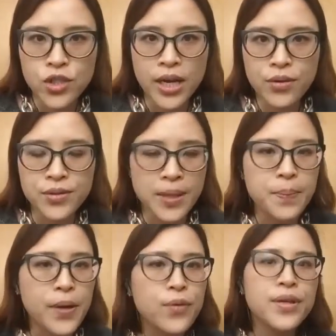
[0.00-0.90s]
And now there's like
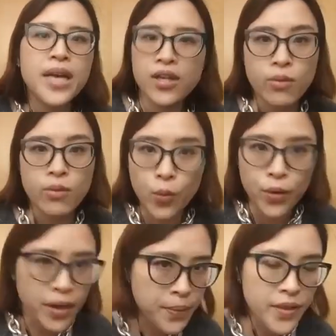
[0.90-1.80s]
barely any
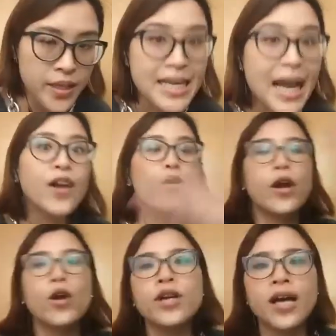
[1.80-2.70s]
reporting about the entire
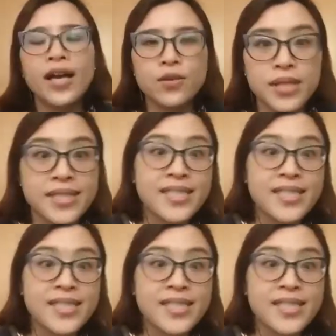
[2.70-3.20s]
area. And there's like